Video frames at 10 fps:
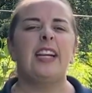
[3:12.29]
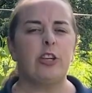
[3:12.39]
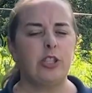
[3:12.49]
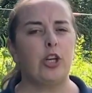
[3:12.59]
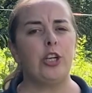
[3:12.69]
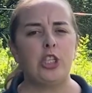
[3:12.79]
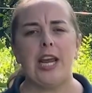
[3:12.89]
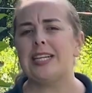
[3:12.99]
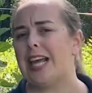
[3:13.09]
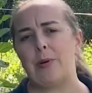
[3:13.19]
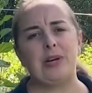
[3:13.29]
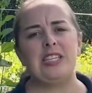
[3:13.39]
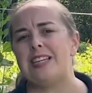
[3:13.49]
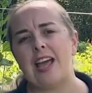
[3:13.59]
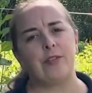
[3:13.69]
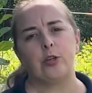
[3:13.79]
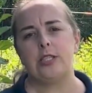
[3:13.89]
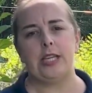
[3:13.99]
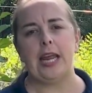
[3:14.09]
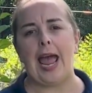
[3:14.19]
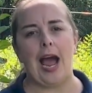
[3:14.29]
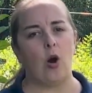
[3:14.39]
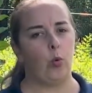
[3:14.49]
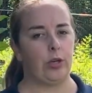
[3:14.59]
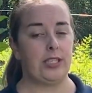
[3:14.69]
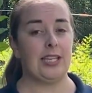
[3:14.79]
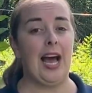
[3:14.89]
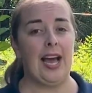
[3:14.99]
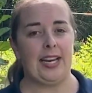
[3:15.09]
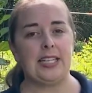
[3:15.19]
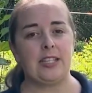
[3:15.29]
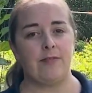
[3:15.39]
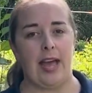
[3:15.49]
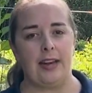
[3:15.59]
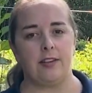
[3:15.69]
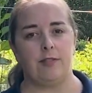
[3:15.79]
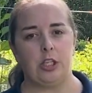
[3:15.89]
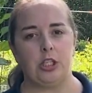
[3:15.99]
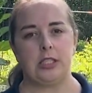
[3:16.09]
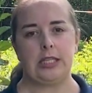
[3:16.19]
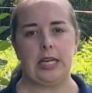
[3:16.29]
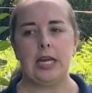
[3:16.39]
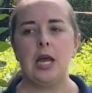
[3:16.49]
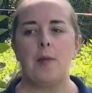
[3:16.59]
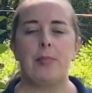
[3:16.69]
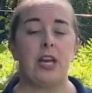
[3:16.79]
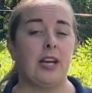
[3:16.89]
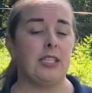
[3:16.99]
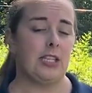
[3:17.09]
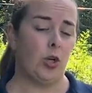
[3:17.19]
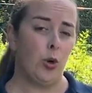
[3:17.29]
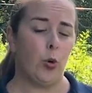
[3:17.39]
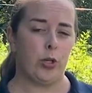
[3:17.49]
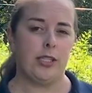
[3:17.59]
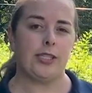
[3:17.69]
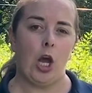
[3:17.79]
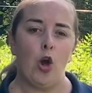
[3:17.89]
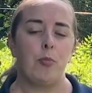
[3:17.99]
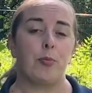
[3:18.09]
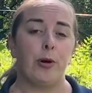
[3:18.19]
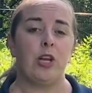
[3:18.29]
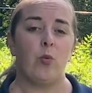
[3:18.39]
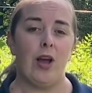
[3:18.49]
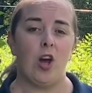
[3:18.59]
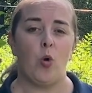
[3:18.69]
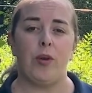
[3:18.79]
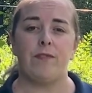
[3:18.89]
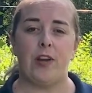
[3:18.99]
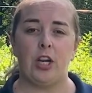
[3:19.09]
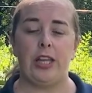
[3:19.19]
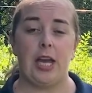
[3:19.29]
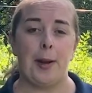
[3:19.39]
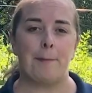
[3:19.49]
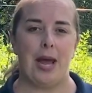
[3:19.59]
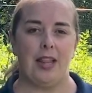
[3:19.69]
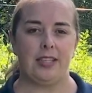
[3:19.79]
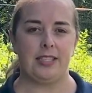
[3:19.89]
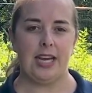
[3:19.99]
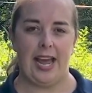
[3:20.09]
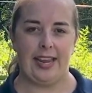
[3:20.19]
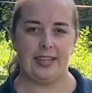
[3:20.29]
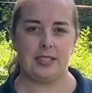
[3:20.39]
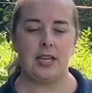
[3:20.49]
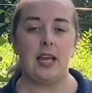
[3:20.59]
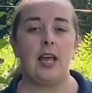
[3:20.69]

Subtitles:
there's a good chance I would never see outward signs of that deficiency because adult horses cope pretty well with fairly unbalanced diets.